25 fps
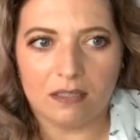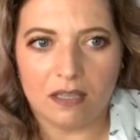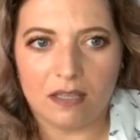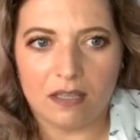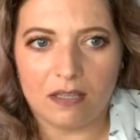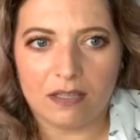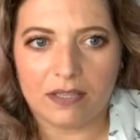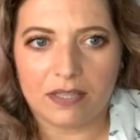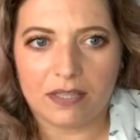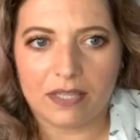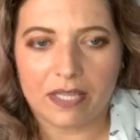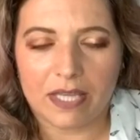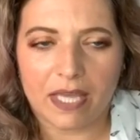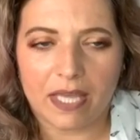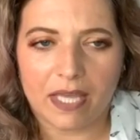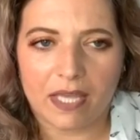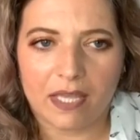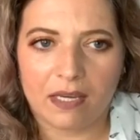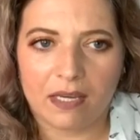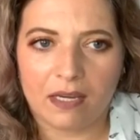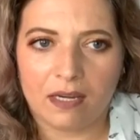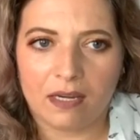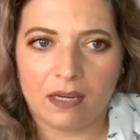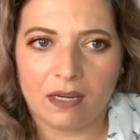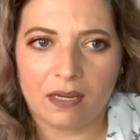
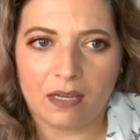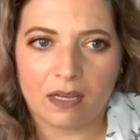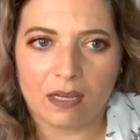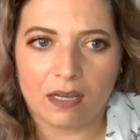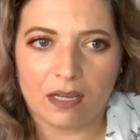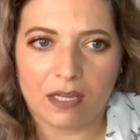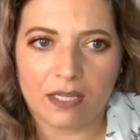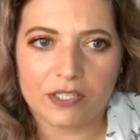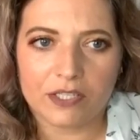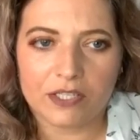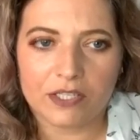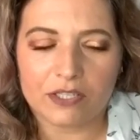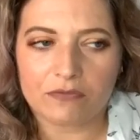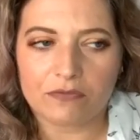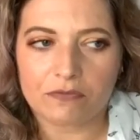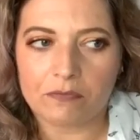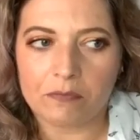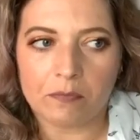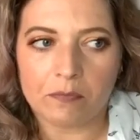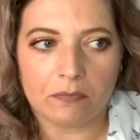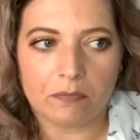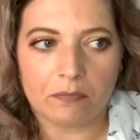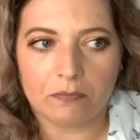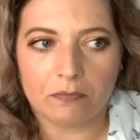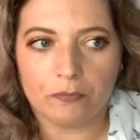then I just
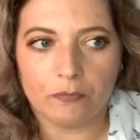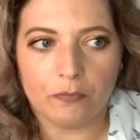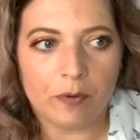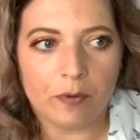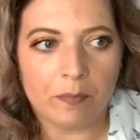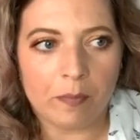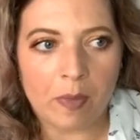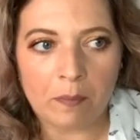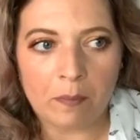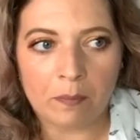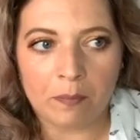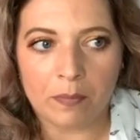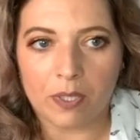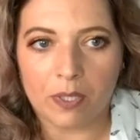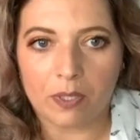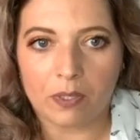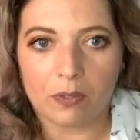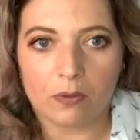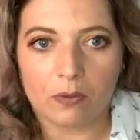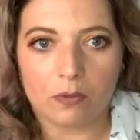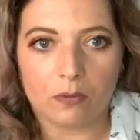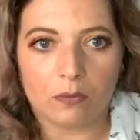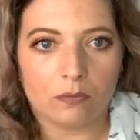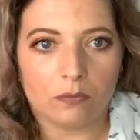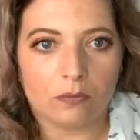
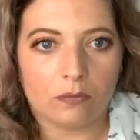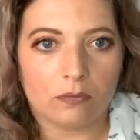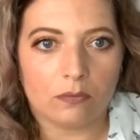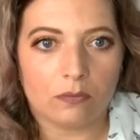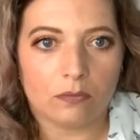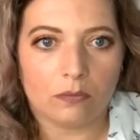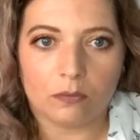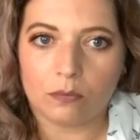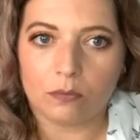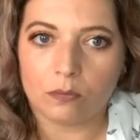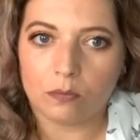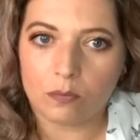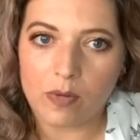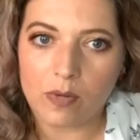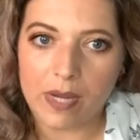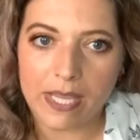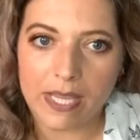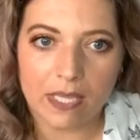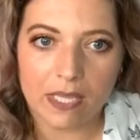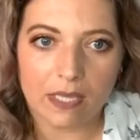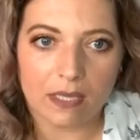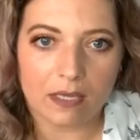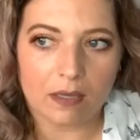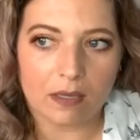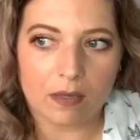remember
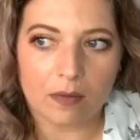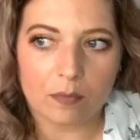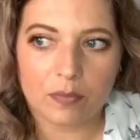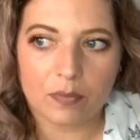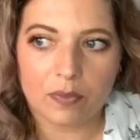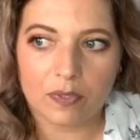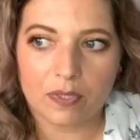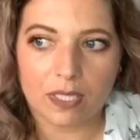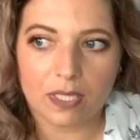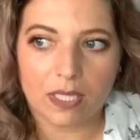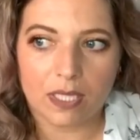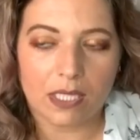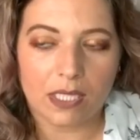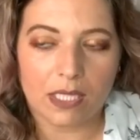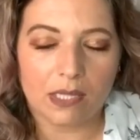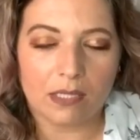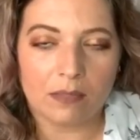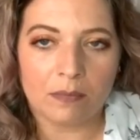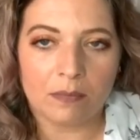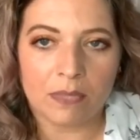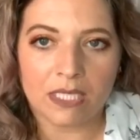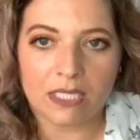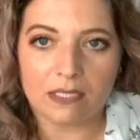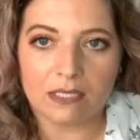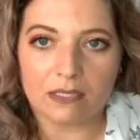waking up in the
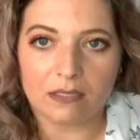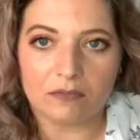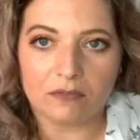middle of the